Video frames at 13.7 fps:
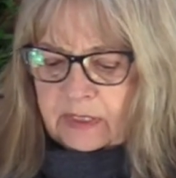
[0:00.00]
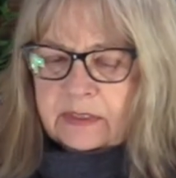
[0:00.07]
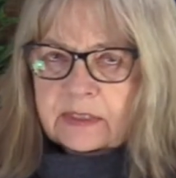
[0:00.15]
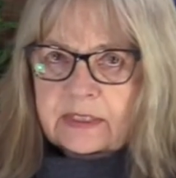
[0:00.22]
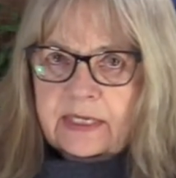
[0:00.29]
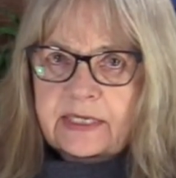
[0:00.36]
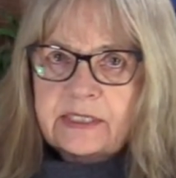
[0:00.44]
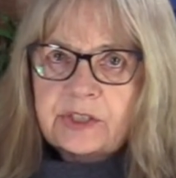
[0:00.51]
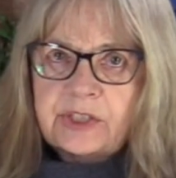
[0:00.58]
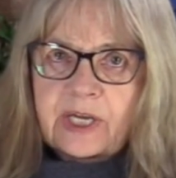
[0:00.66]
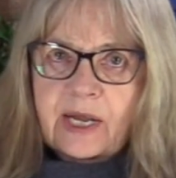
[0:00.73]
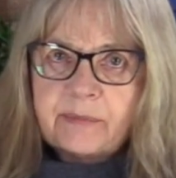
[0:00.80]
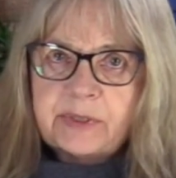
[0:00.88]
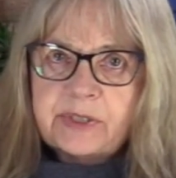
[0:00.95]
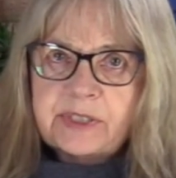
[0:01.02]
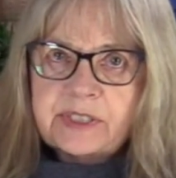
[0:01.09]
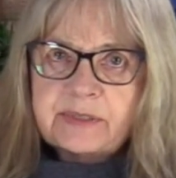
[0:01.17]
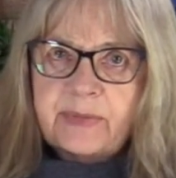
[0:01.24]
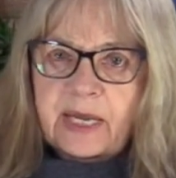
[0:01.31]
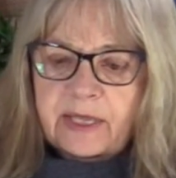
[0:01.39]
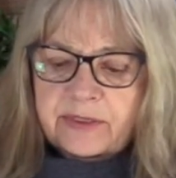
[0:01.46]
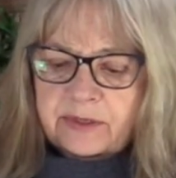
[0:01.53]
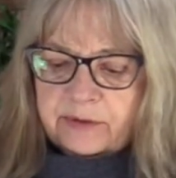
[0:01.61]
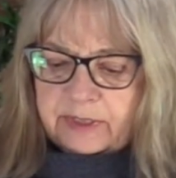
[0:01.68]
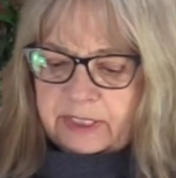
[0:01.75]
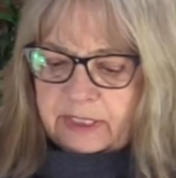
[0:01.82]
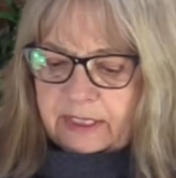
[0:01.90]
Today's chapter is
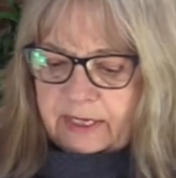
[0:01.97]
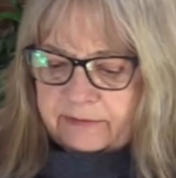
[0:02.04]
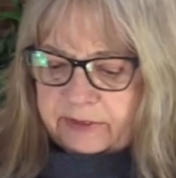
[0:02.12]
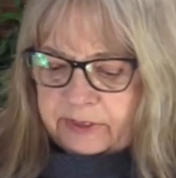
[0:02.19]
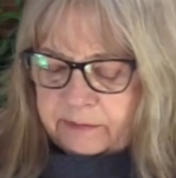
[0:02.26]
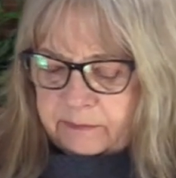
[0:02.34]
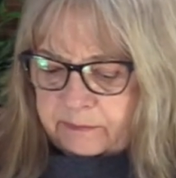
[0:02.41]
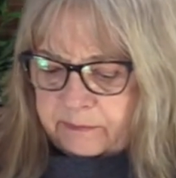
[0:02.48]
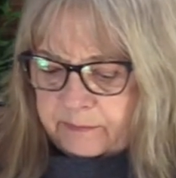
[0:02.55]
Matthew 11.